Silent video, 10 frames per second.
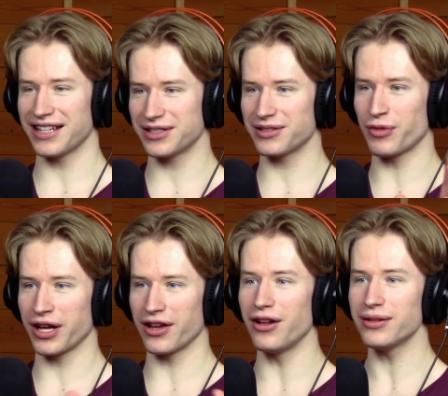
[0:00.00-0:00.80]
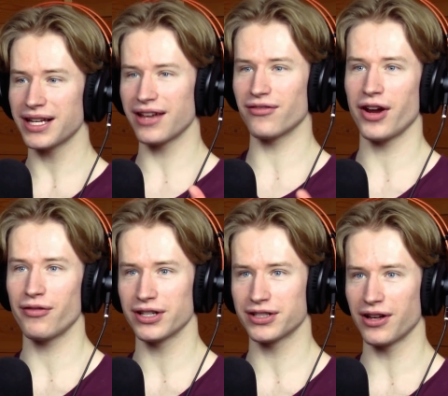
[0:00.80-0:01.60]
It's my all-time
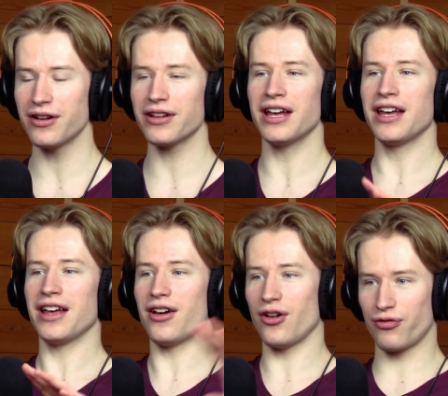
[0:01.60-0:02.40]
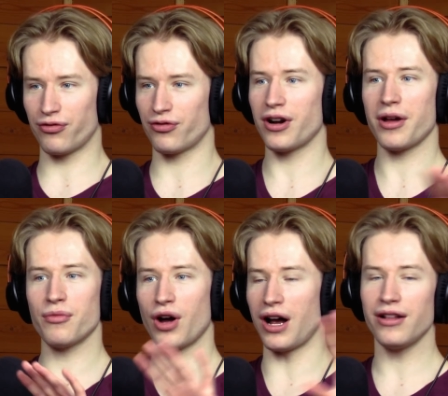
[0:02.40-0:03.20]
favorite song
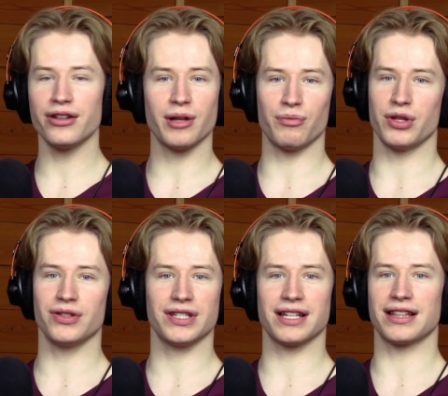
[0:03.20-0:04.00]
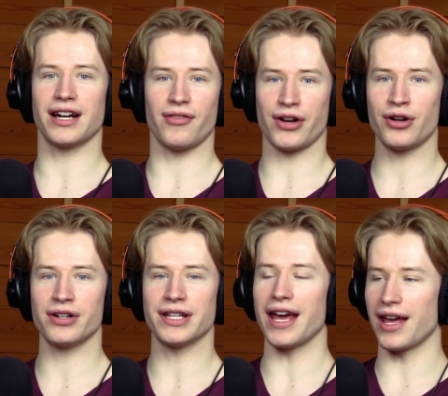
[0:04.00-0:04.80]
from all the music that I've
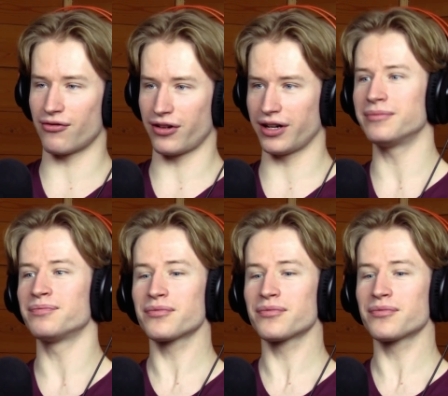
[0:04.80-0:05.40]
heard ever.